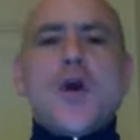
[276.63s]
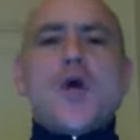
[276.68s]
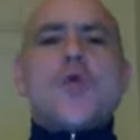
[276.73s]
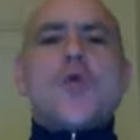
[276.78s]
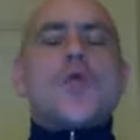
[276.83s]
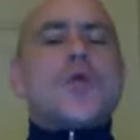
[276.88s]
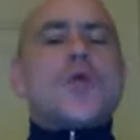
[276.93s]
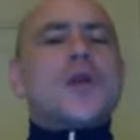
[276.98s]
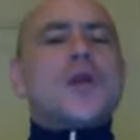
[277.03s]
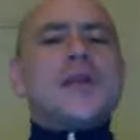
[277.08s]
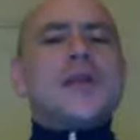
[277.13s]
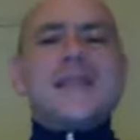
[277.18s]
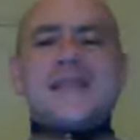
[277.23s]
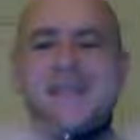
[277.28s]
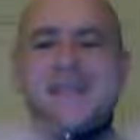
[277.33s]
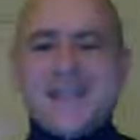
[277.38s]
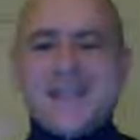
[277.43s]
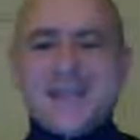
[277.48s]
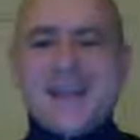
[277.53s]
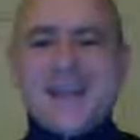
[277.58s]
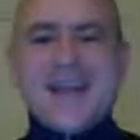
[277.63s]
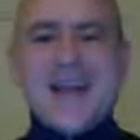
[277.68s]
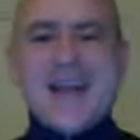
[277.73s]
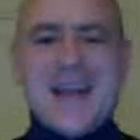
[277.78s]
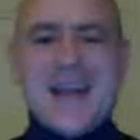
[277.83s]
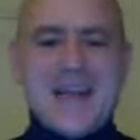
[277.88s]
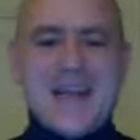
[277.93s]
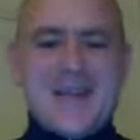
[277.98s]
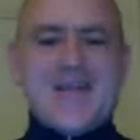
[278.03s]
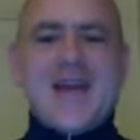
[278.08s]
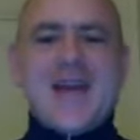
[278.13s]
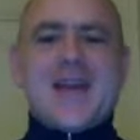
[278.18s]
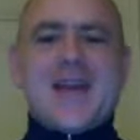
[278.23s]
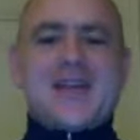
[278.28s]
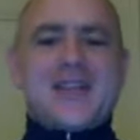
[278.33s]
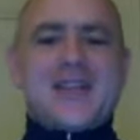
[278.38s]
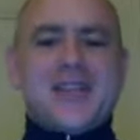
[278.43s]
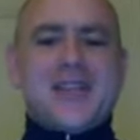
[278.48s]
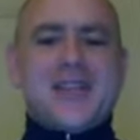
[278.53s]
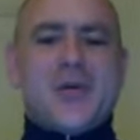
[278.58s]
releasing that negative
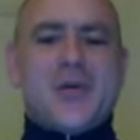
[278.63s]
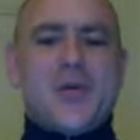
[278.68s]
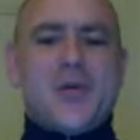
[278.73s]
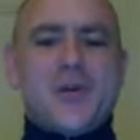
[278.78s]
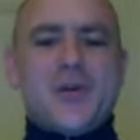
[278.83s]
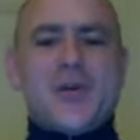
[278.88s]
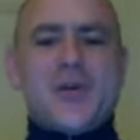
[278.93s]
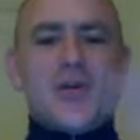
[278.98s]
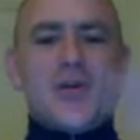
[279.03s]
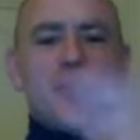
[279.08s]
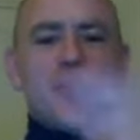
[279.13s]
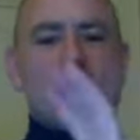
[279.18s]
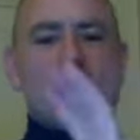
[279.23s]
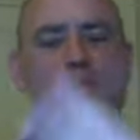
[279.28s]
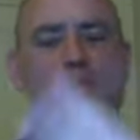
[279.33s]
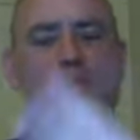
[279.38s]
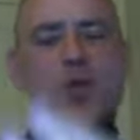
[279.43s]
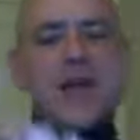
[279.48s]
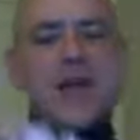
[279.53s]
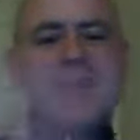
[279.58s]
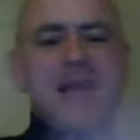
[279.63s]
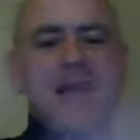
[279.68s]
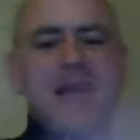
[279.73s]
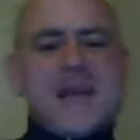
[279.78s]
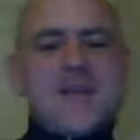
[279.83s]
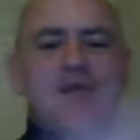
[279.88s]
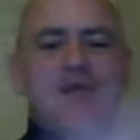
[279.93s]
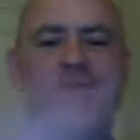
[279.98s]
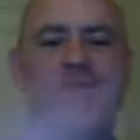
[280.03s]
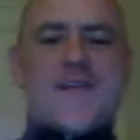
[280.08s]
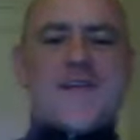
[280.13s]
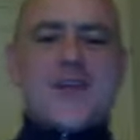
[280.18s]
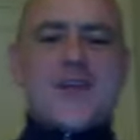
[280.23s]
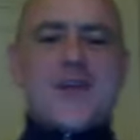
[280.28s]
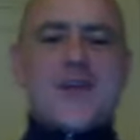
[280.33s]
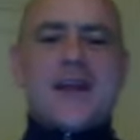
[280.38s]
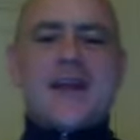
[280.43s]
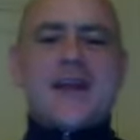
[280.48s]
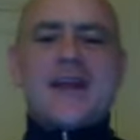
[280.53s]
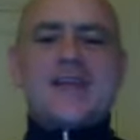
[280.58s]
energy, or you're
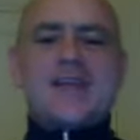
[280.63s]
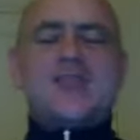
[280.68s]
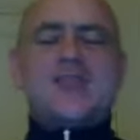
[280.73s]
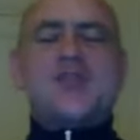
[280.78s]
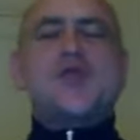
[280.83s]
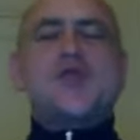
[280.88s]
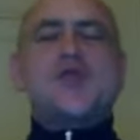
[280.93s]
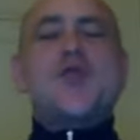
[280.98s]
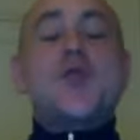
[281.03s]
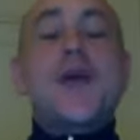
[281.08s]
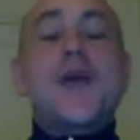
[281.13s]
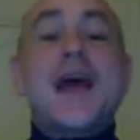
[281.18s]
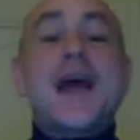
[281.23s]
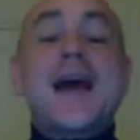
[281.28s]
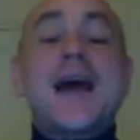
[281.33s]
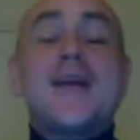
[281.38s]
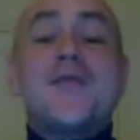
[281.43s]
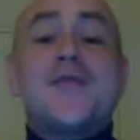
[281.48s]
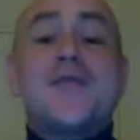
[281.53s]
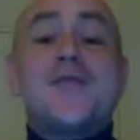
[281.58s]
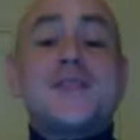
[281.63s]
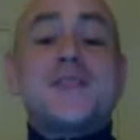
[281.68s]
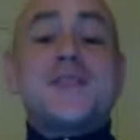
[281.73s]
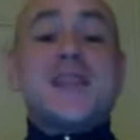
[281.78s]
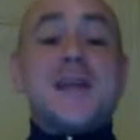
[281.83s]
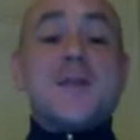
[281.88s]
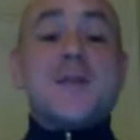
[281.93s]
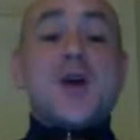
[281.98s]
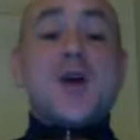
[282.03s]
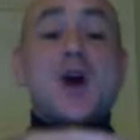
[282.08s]
reconfiguring it so you don't have the same